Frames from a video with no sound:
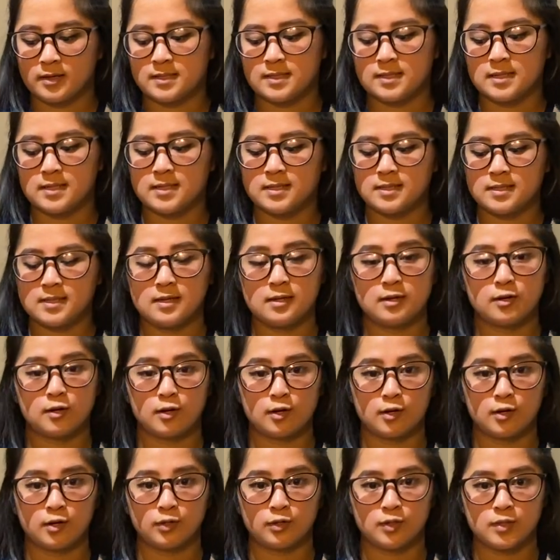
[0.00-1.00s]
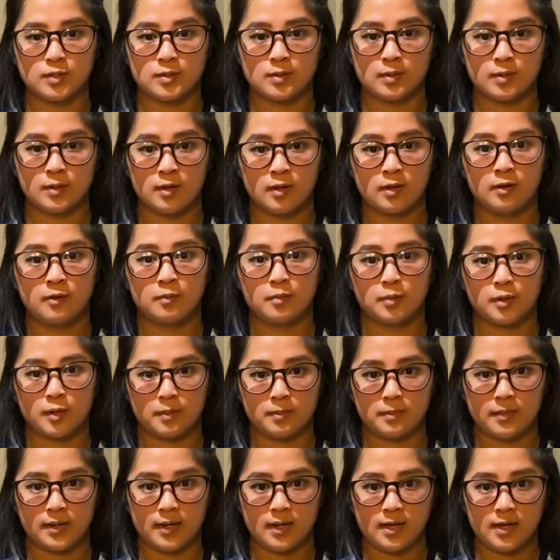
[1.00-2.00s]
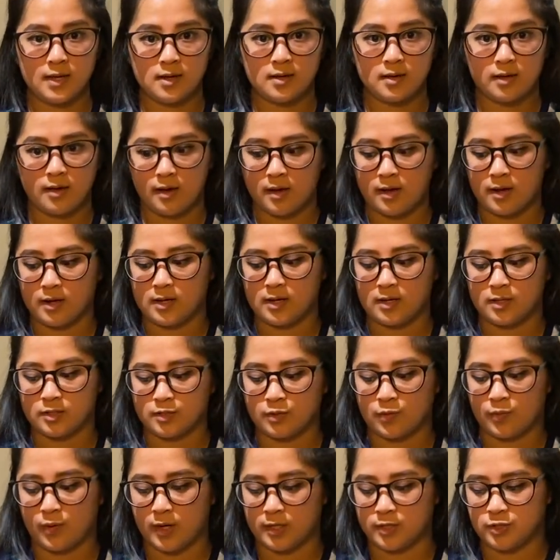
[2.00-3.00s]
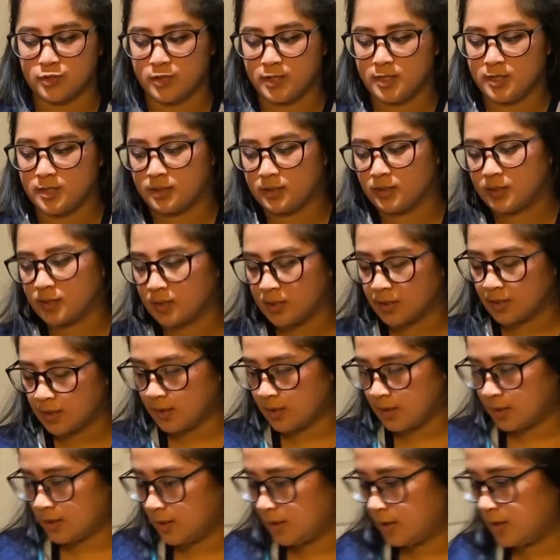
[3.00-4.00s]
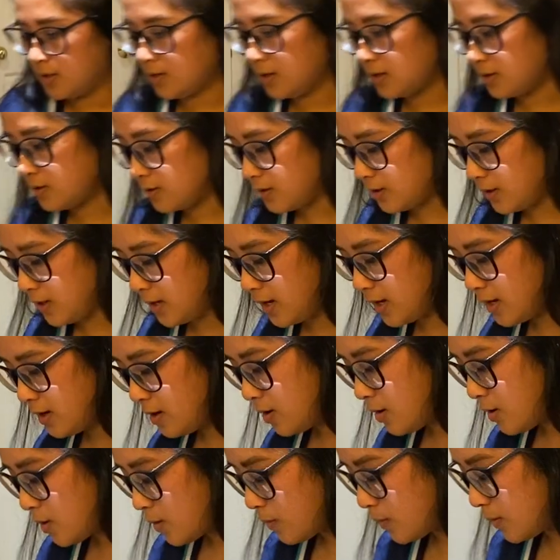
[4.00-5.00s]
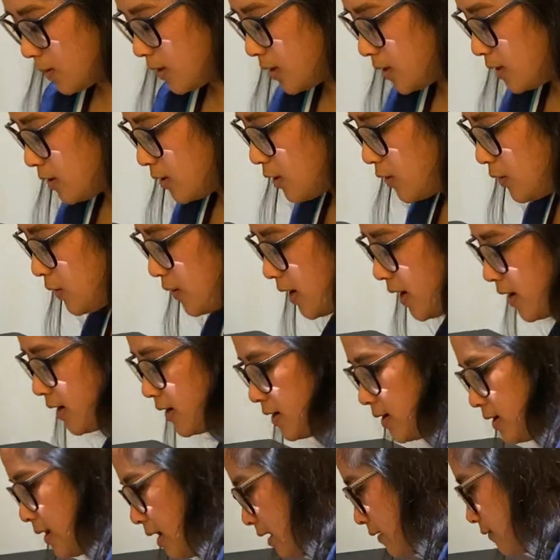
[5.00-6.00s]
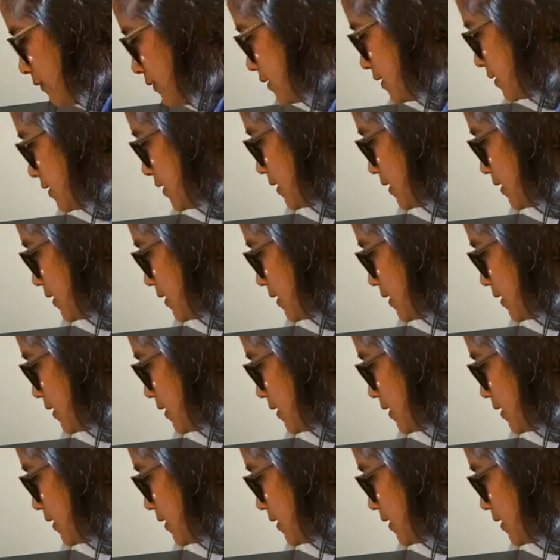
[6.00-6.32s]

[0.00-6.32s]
16 gurgles per minute on each quadrant. Okay, we're gonna go ahead and have a